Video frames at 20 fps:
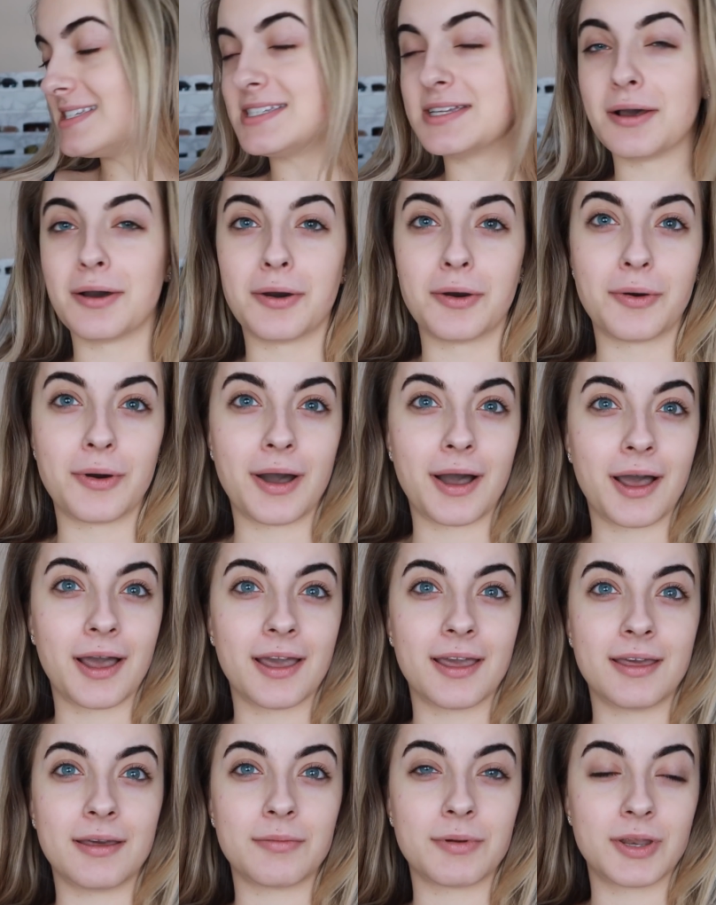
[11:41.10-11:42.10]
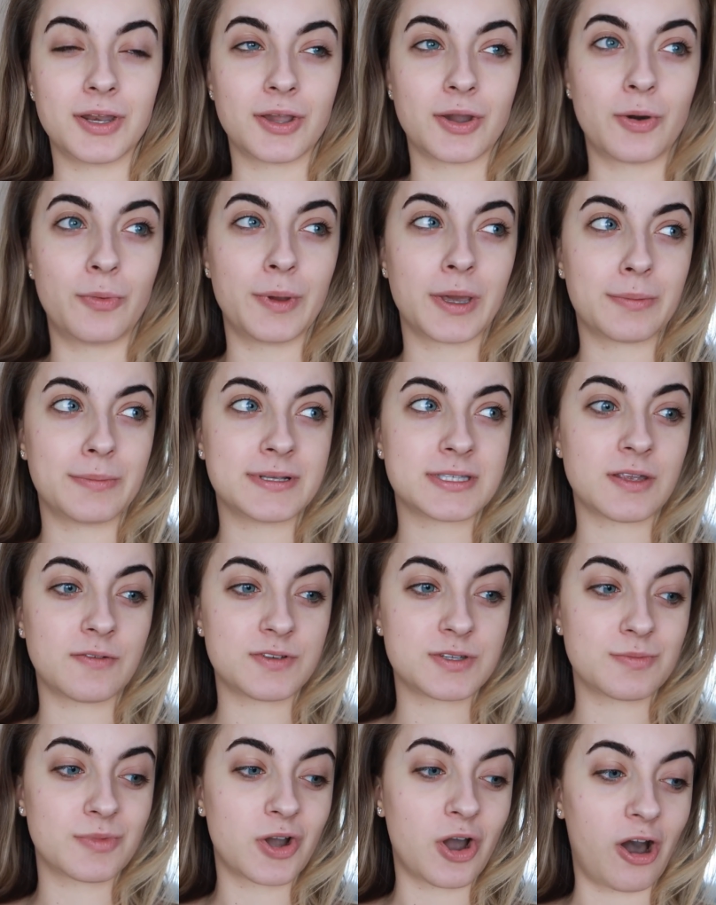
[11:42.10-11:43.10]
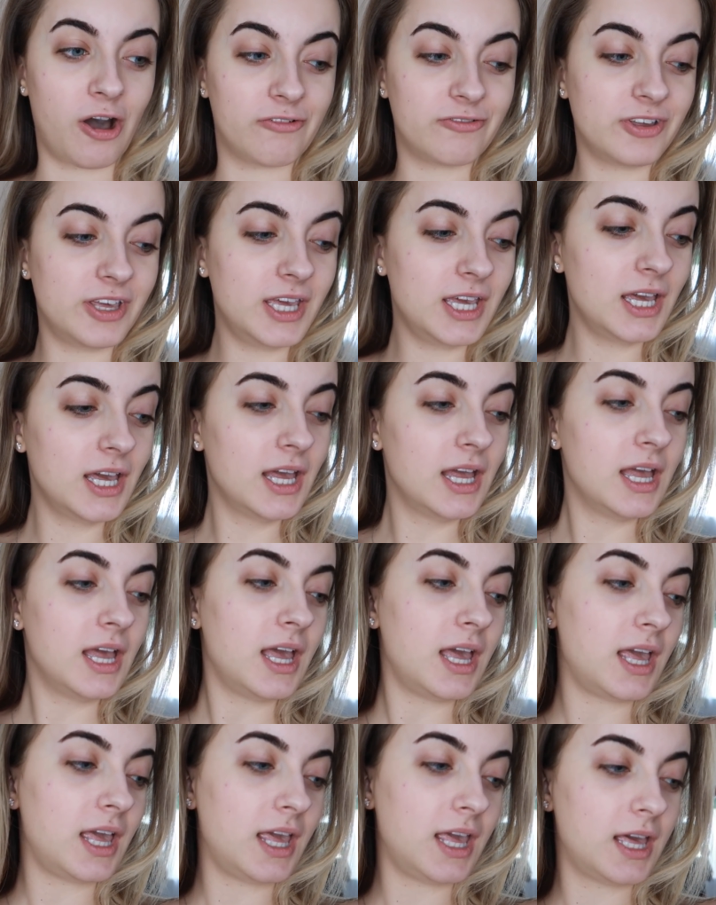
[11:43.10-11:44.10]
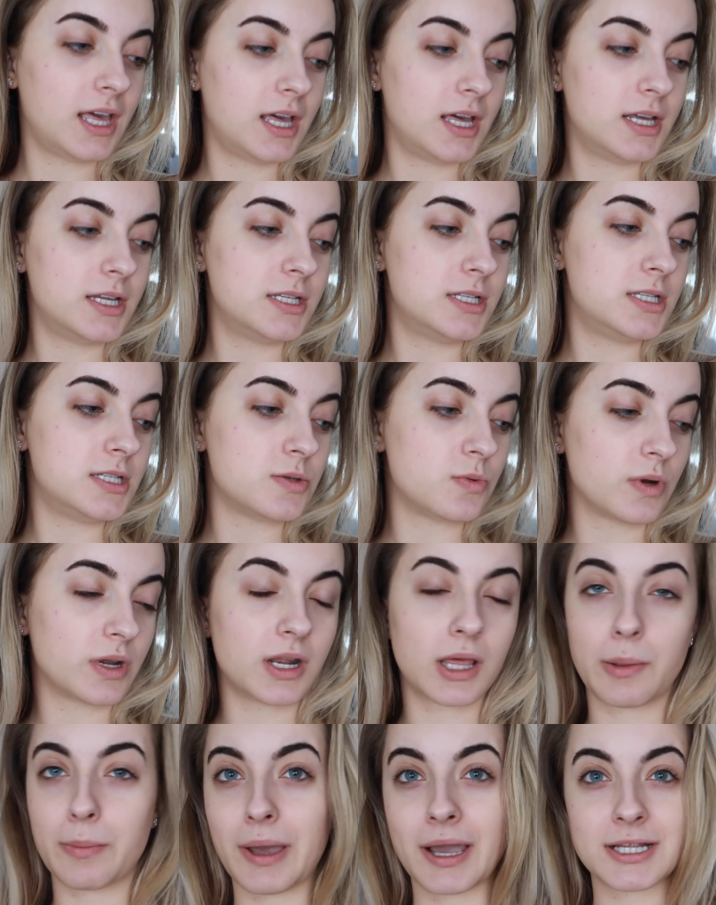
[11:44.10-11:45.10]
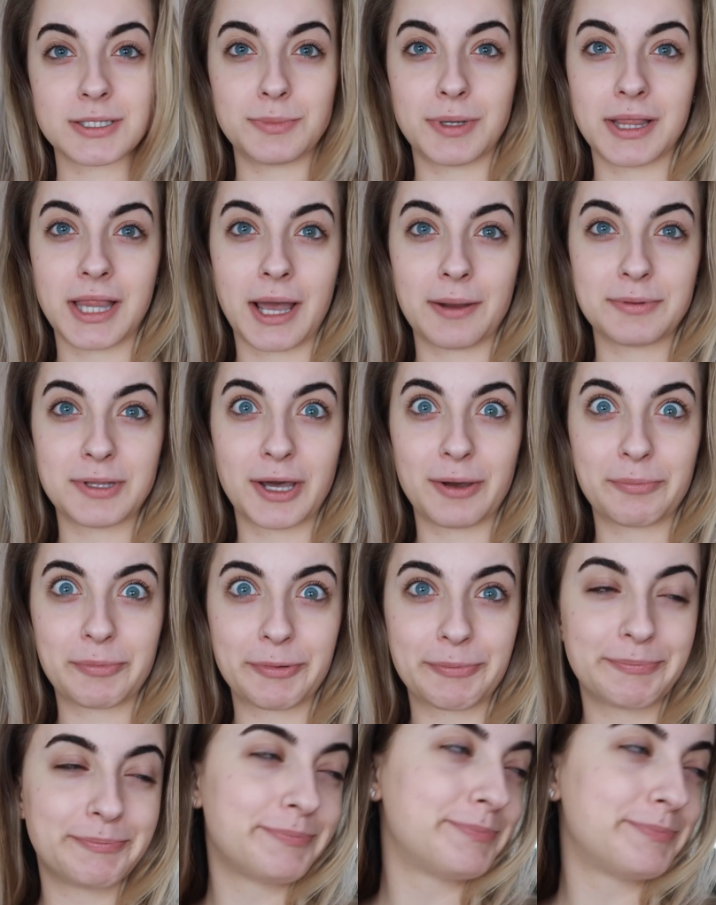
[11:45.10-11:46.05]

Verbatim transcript: so I'm gonna go make myself some coffee and we're gonna get back to my laptop